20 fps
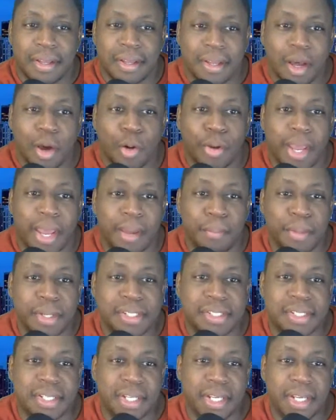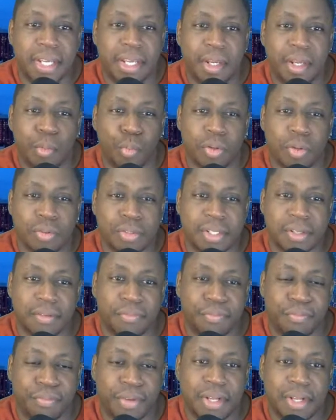Okay, Miss T Wilson
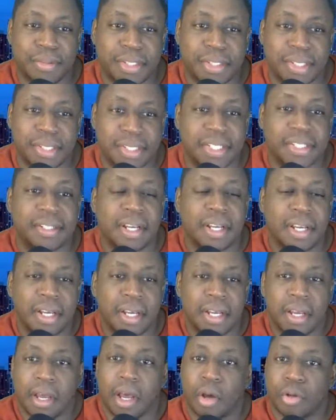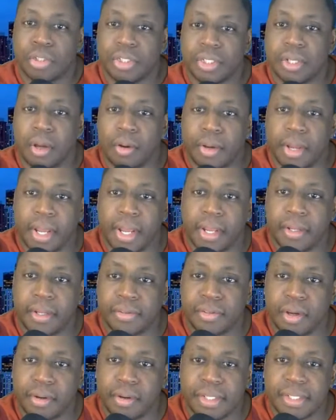Phillips. She says, "Oh, she okay.
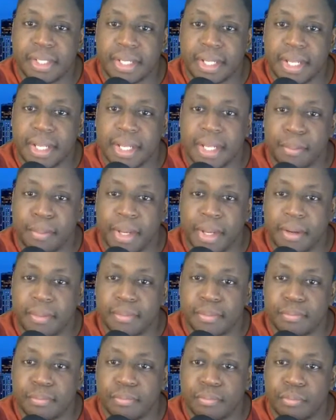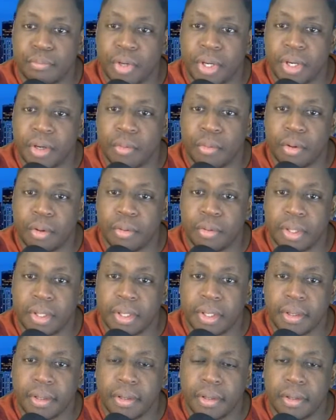She already said that. My bad. I'm reading the wrong
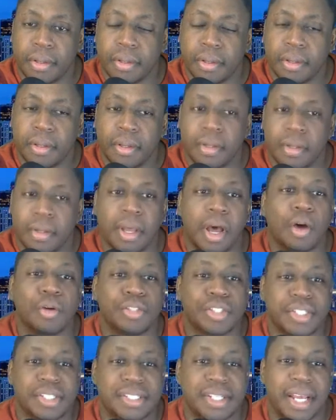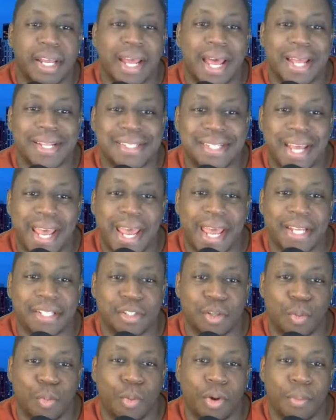thing." Oh, she said I tagged
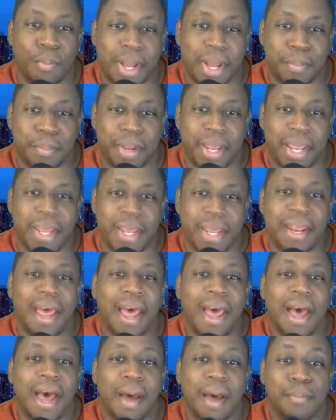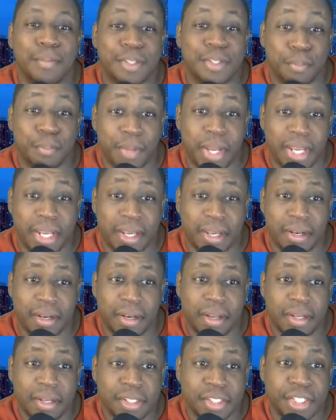someone. My bad. I'm Jamaican.
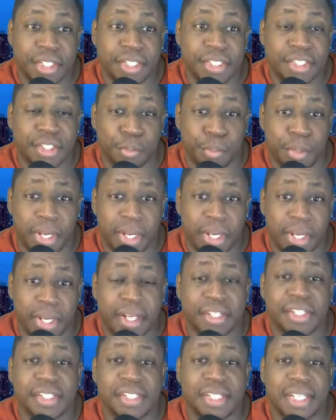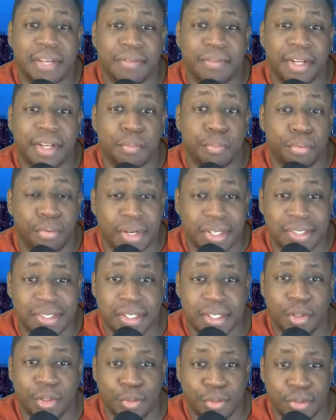She's Jamaican, and she's living in
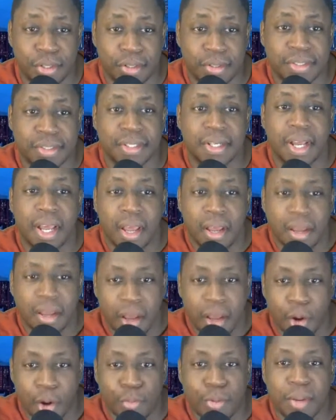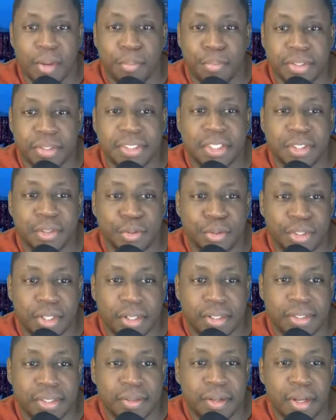Princeton, New Jersey. All right, Princeton, New
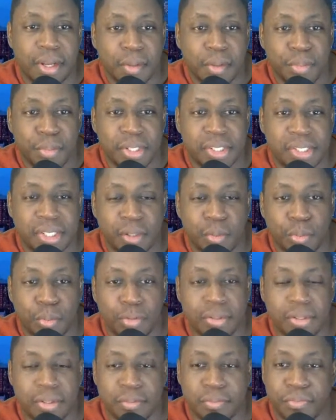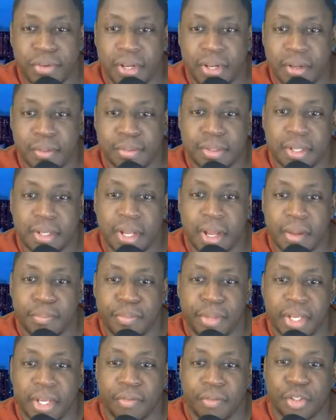Jersey. Miss T Wilson Phillips. Um,
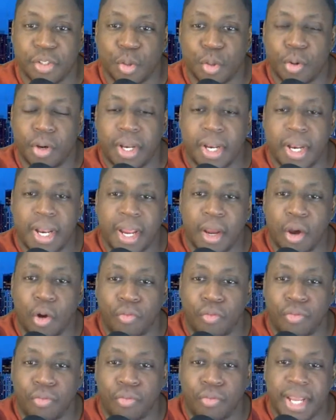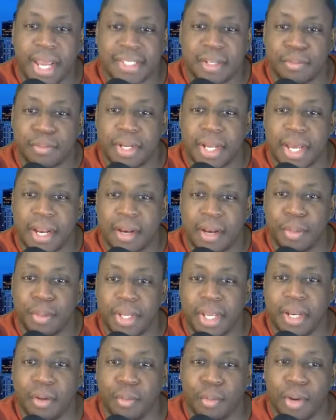thank you for joining tonight. Hopefully, you got something out of the
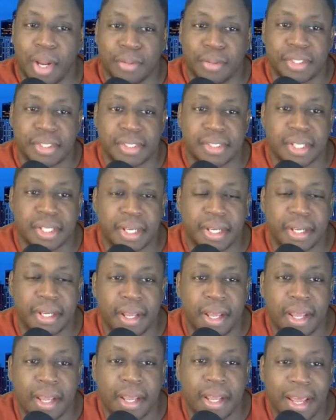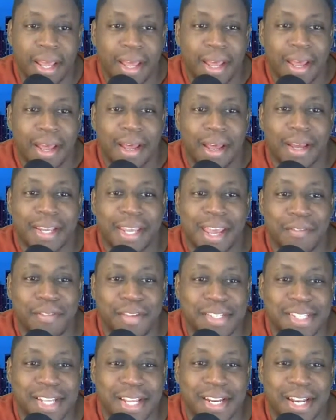beginning what I was just saying. Uh, Kevin
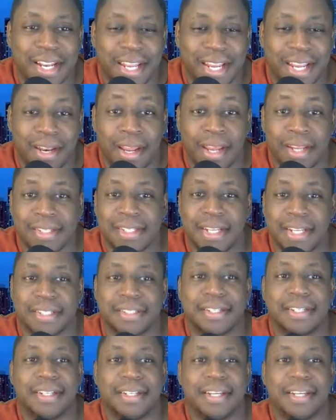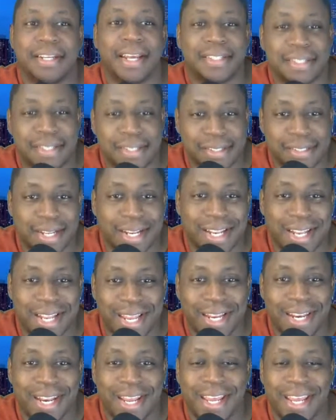saying the late night section. Yes, this is the
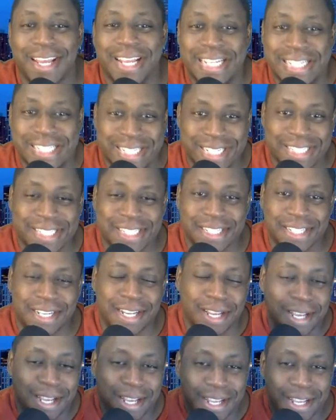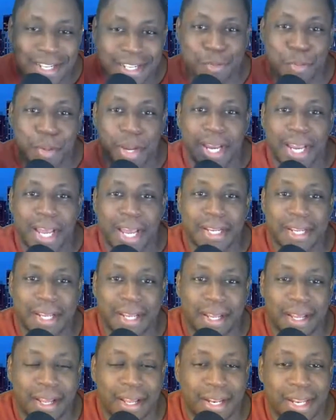late night edition. This is why I got
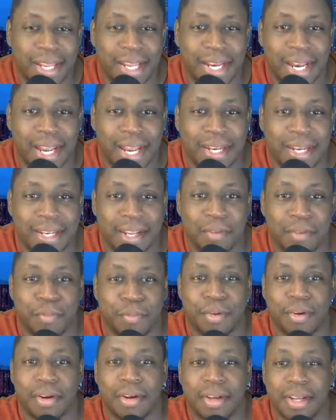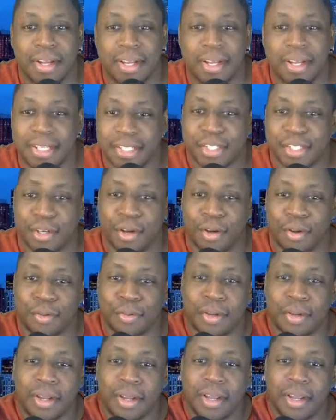the uh, late night Denver edition on.